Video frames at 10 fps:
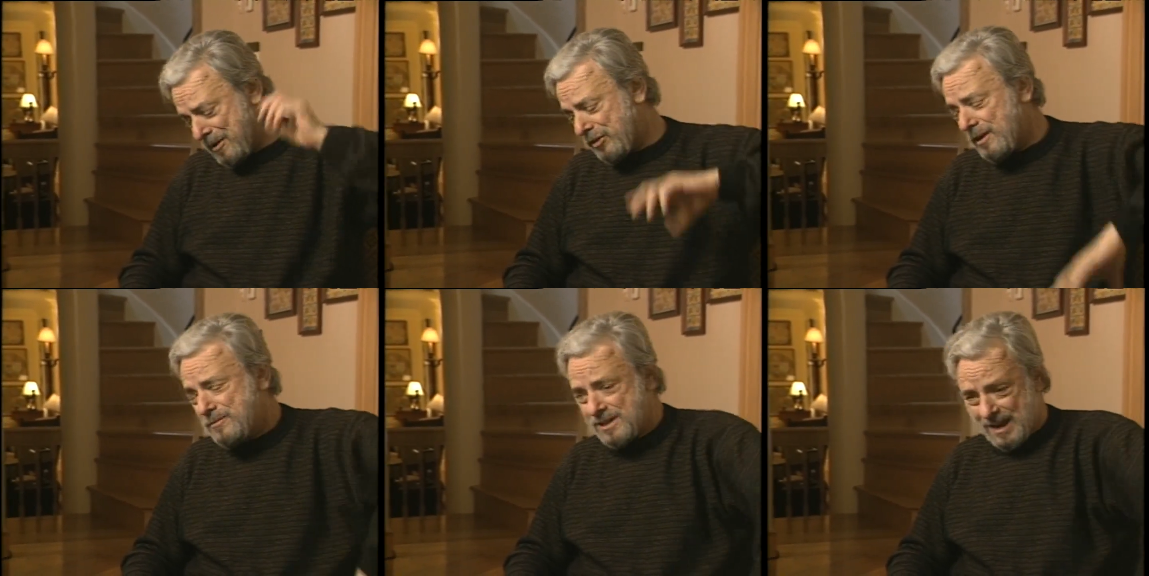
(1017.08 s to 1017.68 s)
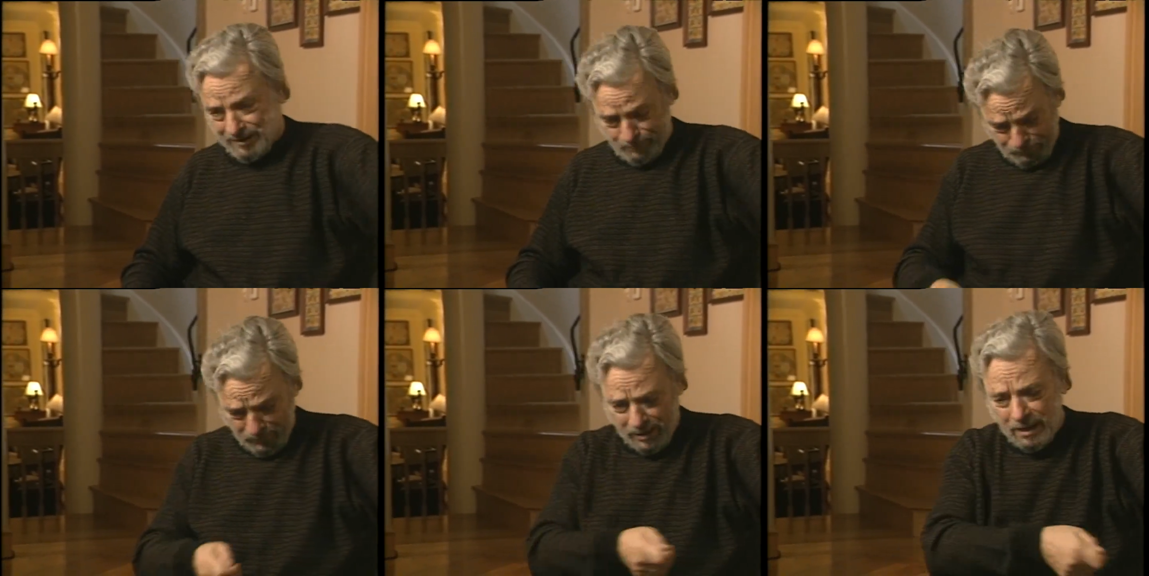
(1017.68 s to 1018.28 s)
about thumbtacks
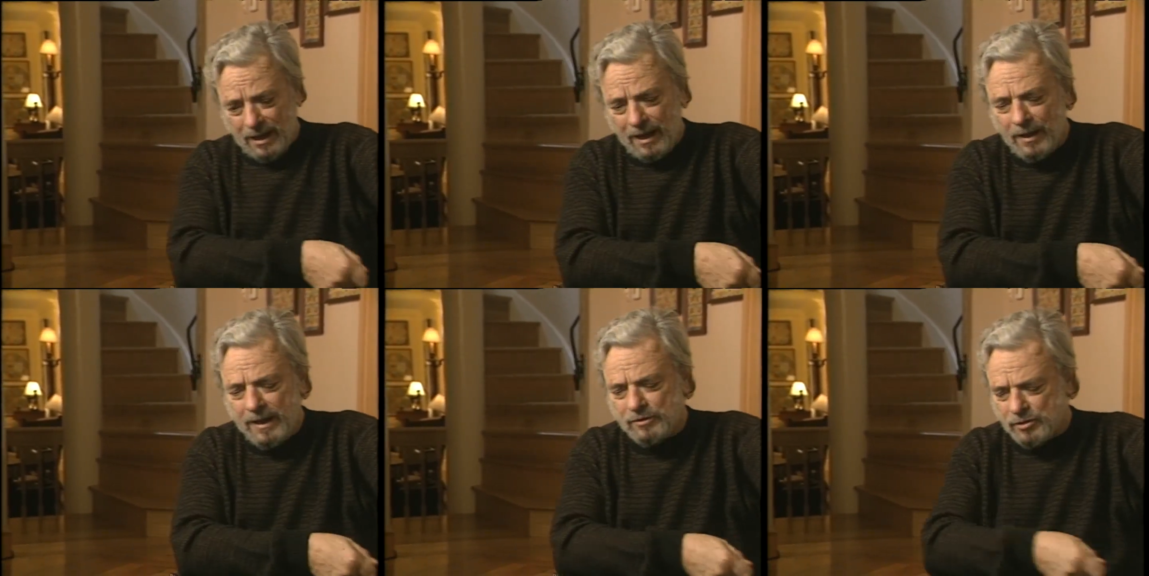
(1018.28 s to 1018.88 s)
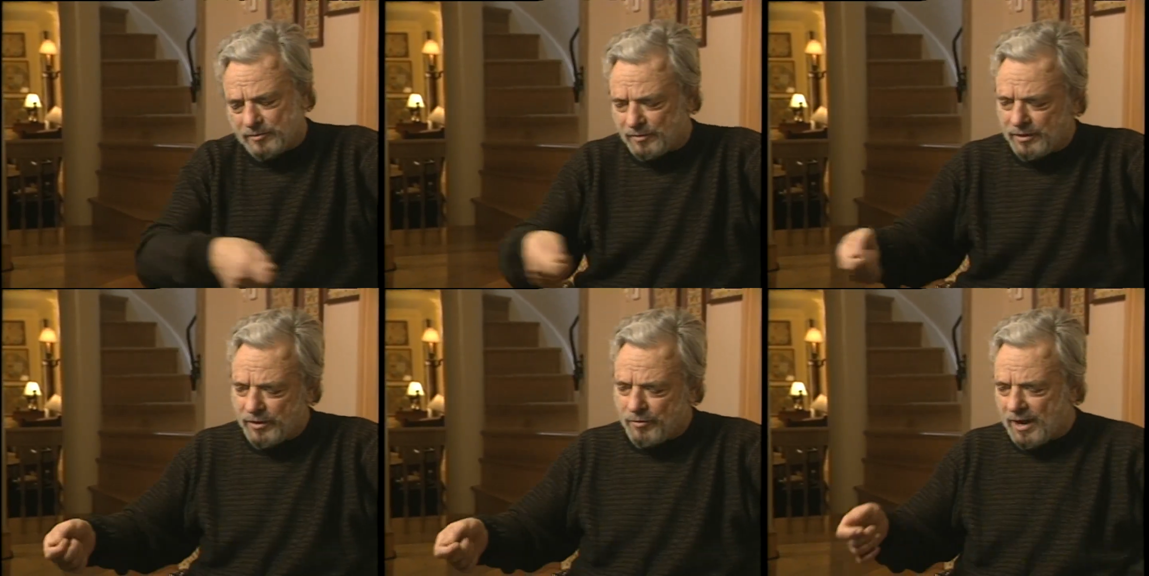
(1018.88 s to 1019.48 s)
uh, in terms of
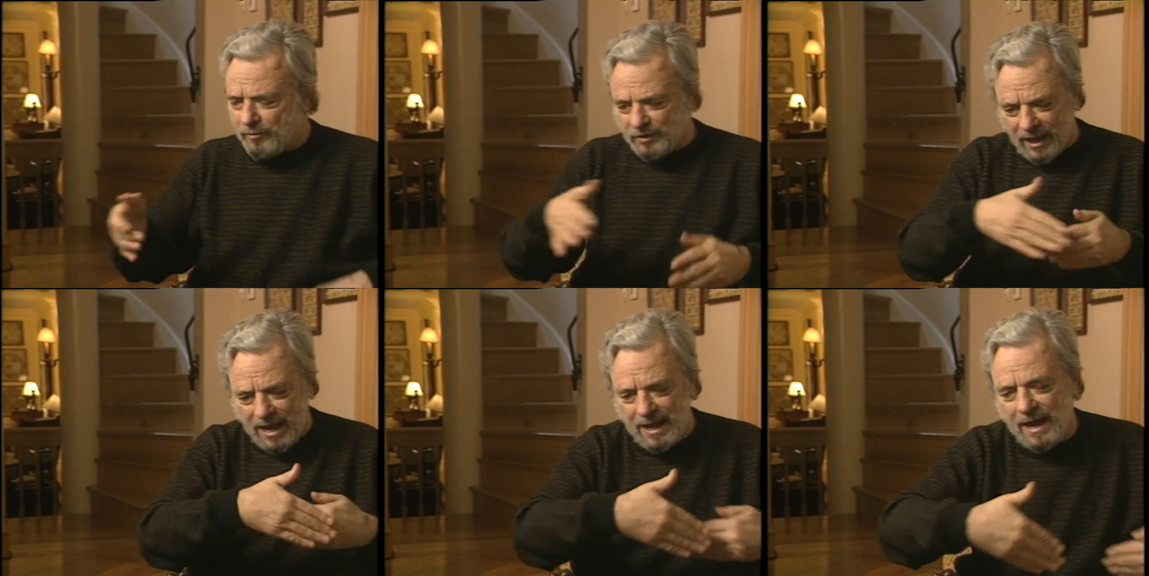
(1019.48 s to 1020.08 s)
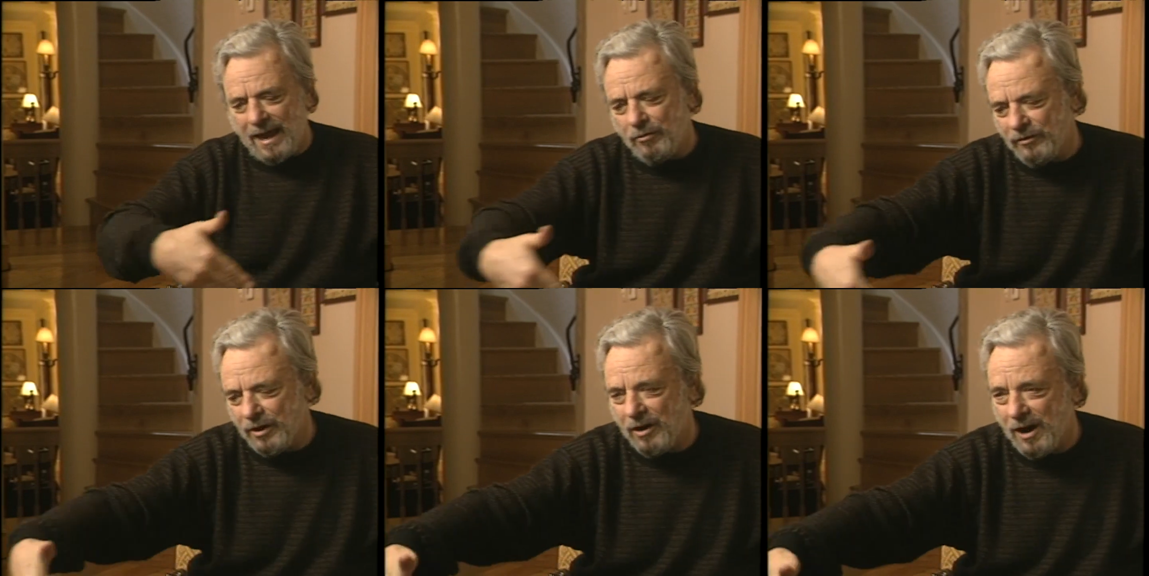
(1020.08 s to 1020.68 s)
lyric writing, of laying
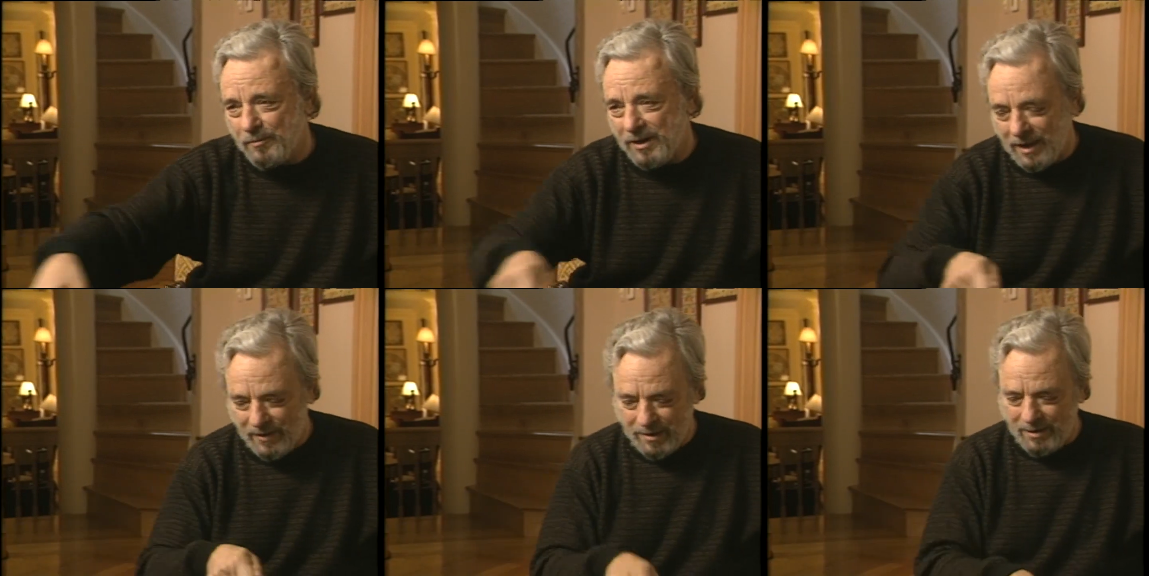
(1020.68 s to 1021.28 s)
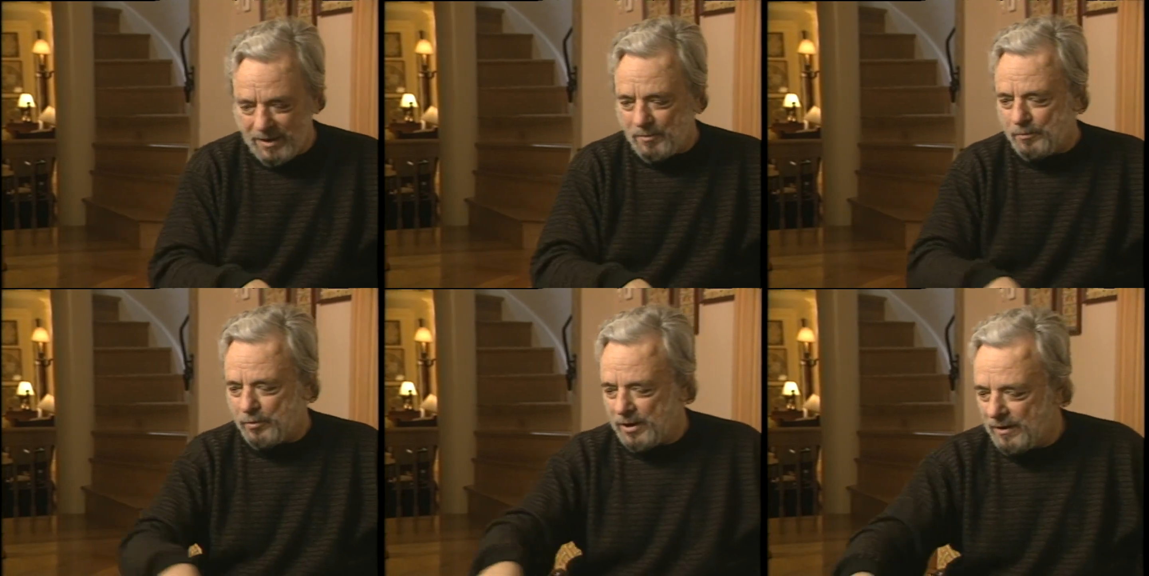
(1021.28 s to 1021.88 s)
out the carpet and then
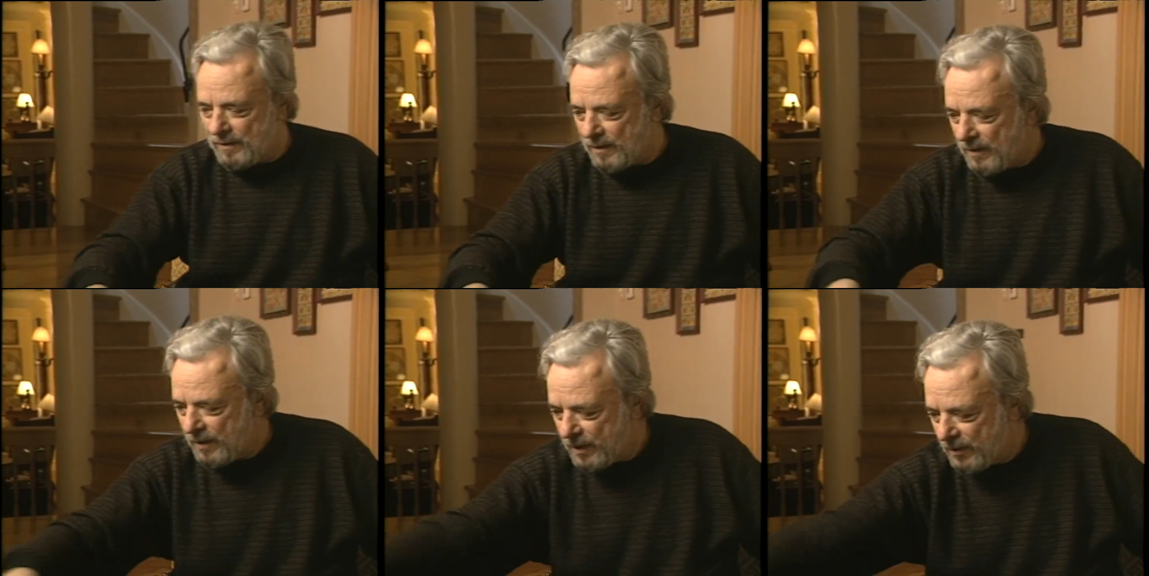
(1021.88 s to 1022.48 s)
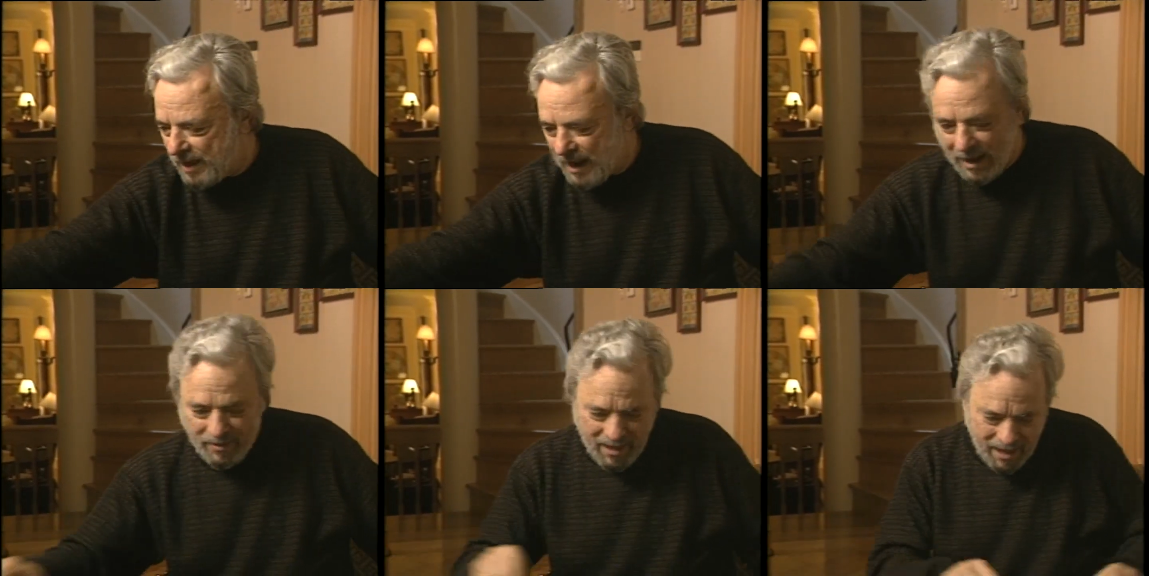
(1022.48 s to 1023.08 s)
putting that,
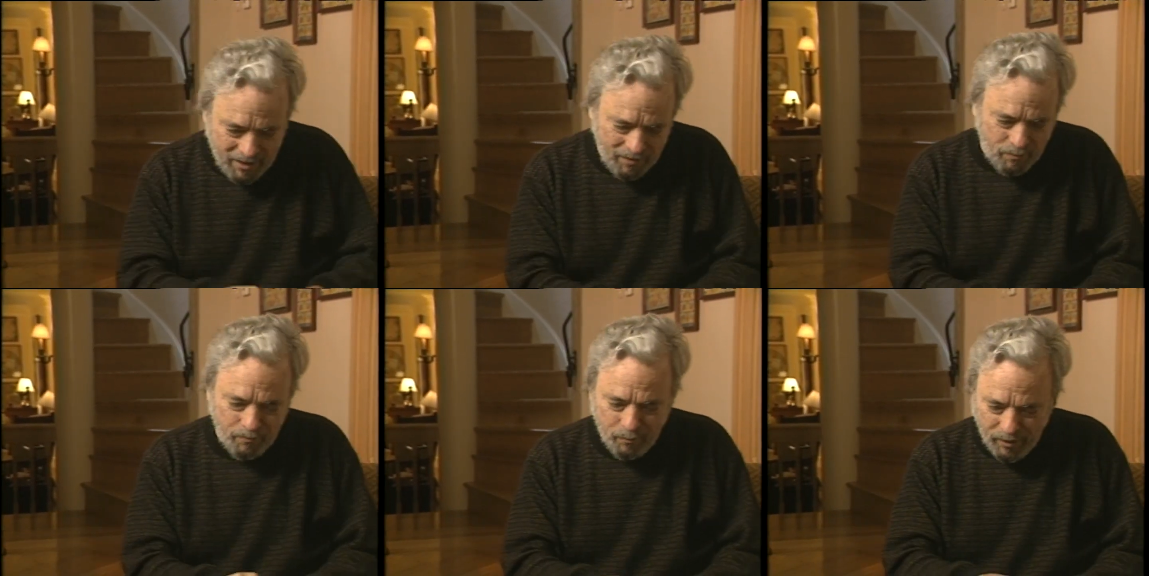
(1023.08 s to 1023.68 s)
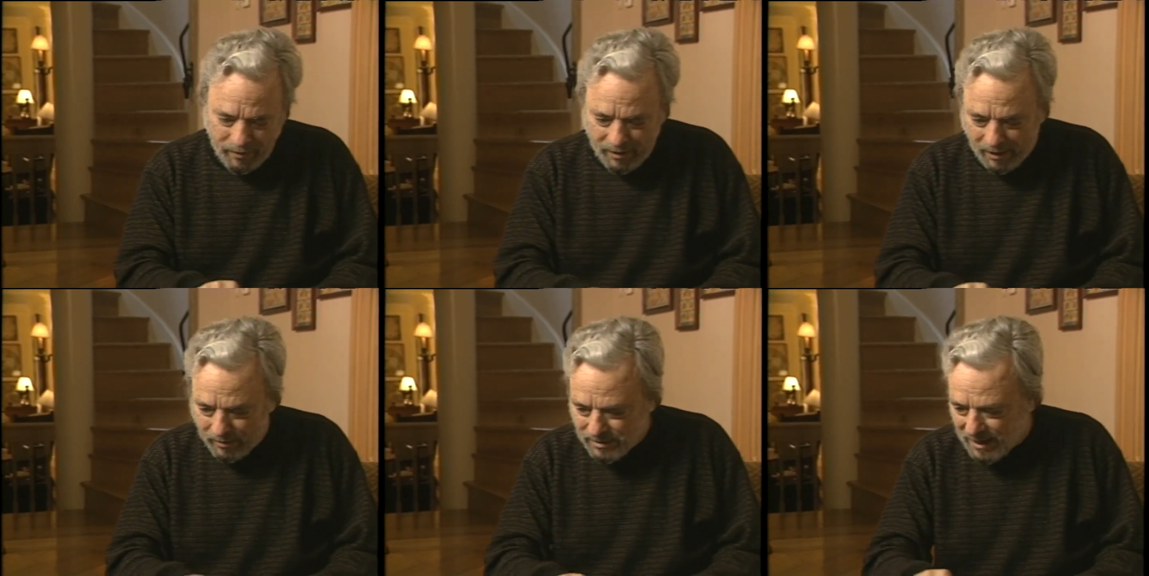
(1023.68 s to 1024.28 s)
and then you put in the
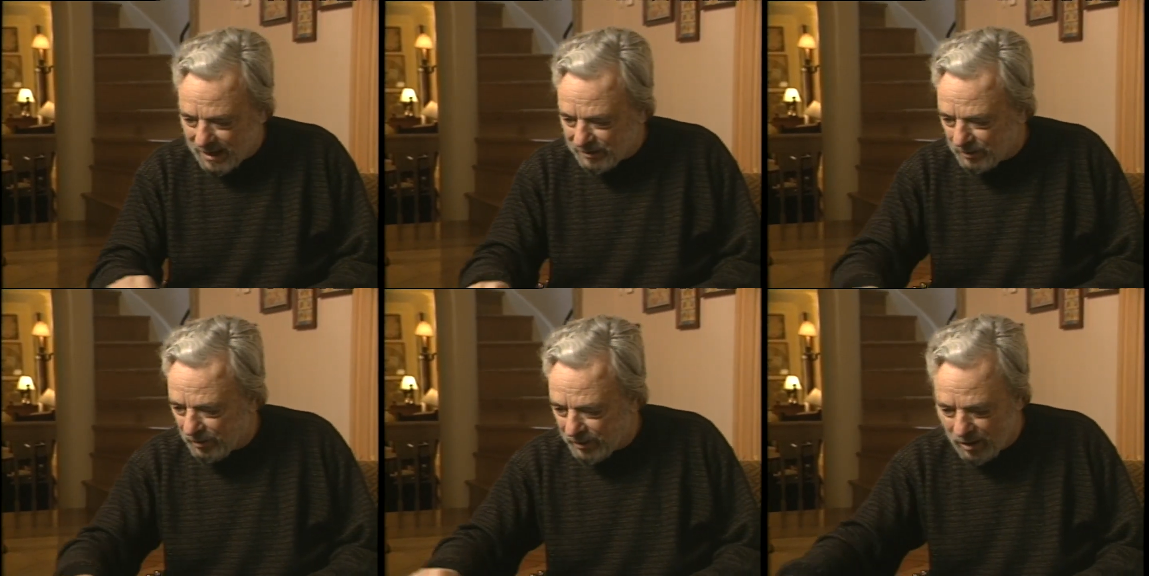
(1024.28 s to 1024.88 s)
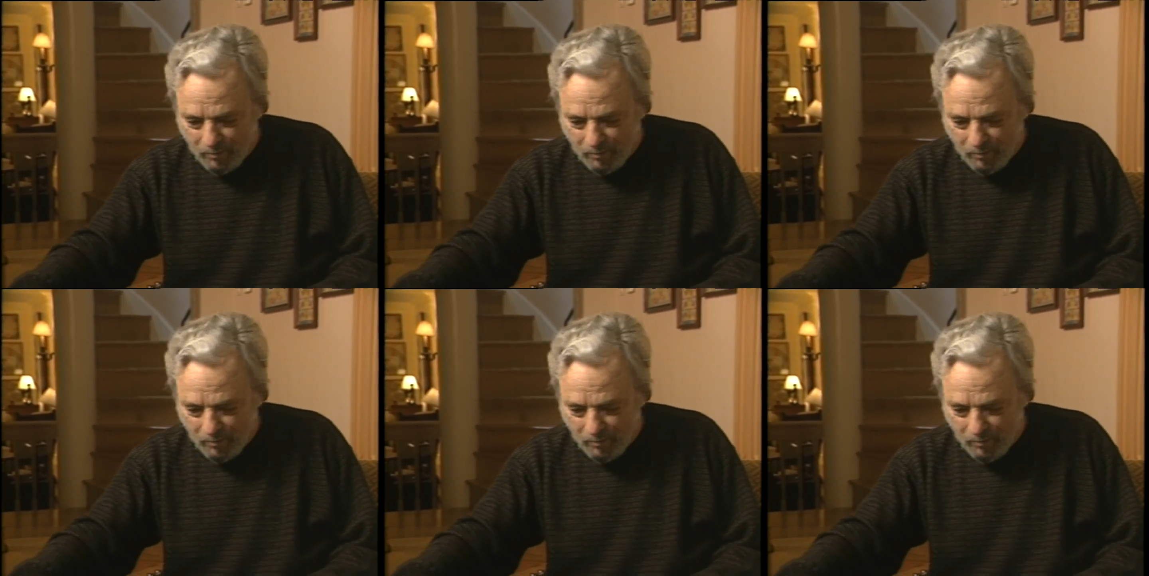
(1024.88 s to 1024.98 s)
other tacks along here.